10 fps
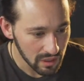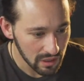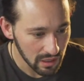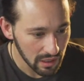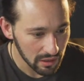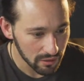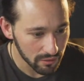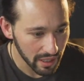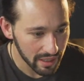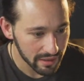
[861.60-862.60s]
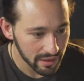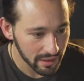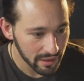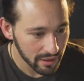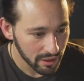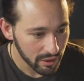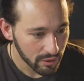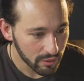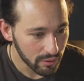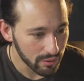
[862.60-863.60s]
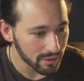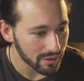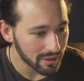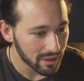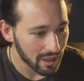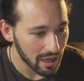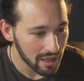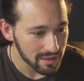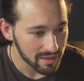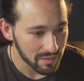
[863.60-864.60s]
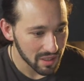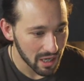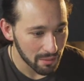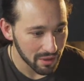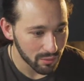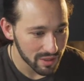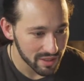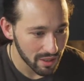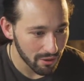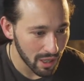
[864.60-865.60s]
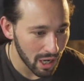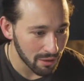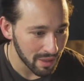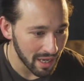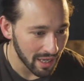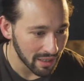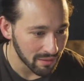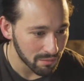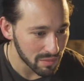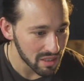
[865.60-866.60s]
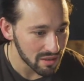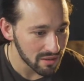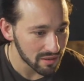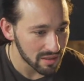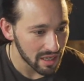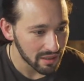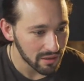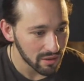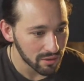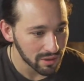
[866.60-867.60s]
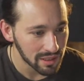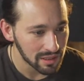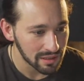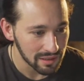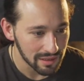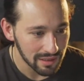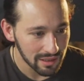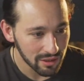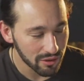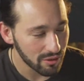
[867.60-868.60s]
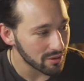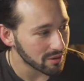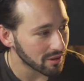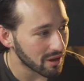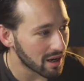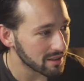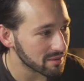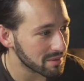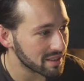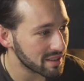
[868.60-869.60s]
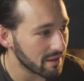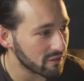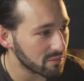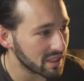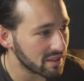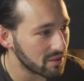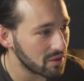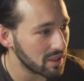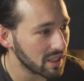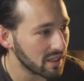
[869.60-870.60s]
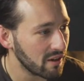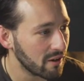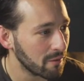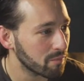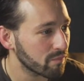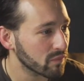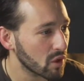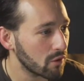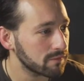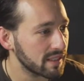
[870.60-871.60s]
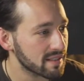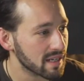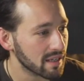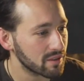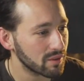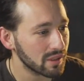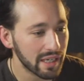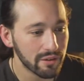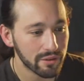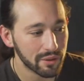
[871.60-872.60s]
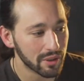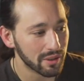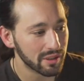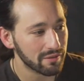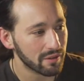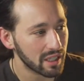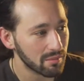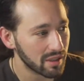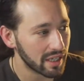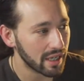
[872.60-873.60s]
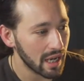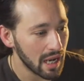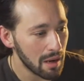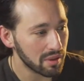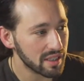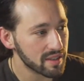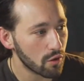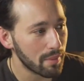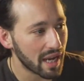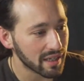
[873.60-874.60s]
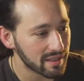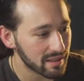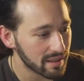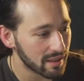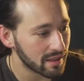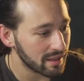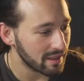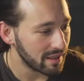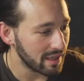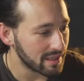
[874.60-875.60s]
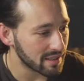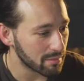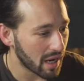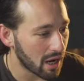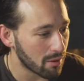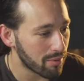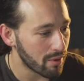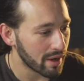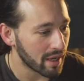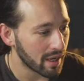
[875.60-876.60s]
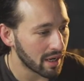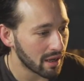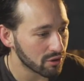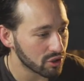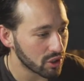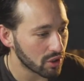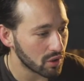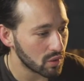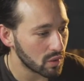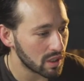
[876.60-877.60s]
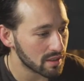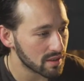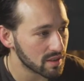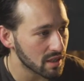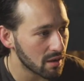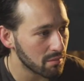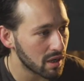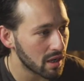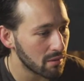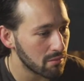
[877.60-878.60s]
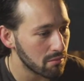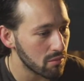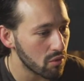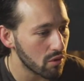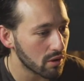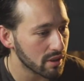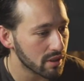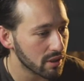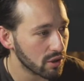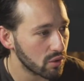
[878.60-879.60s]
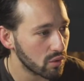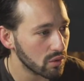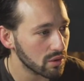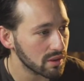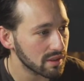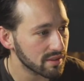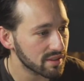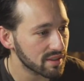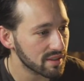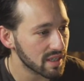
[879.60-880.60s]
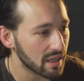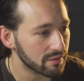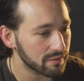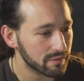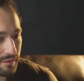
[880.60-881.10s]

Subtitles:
All right, cool, awesome. Tommy, what's going on, man? Mills, how you doing? Cool, awesome to see everybody tuning in here. Hopefully it's not too late or too early for anybody. But let's go back into the PowerPoint and I'll show you some more cool stuff.